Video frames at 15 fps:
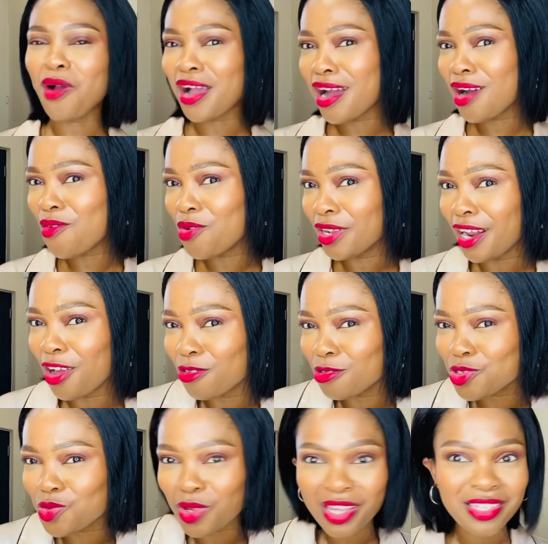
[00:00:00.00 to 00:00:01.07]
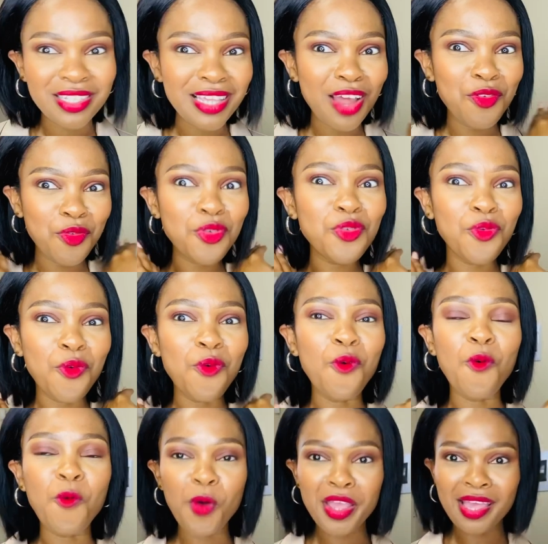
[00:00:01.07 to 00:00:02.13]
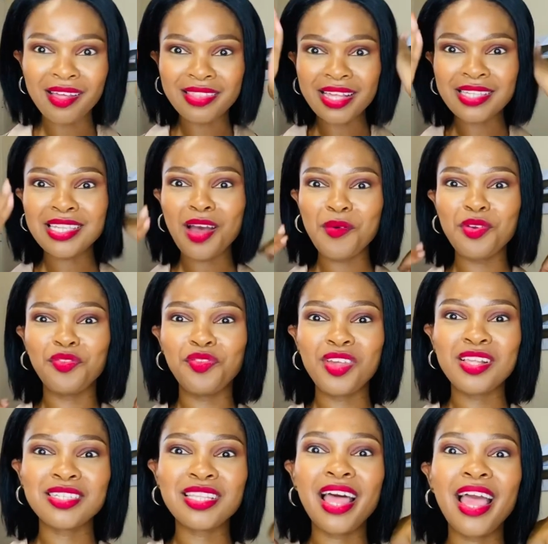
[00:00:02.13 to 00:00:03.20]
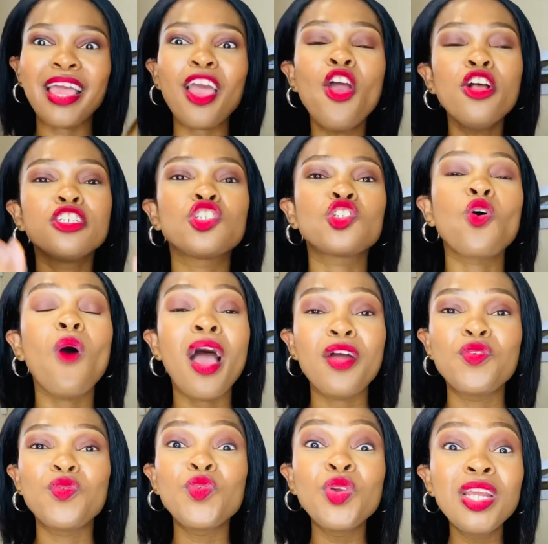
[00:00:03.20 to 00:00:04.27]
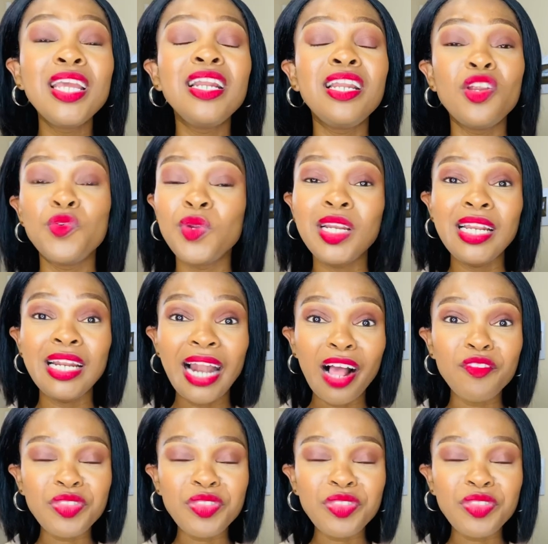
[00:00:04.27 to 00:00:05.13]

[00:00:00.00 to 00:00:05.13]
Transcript: kakuhle like kusuke salon unguwe. Yeah, that's how it feels like. So I really really love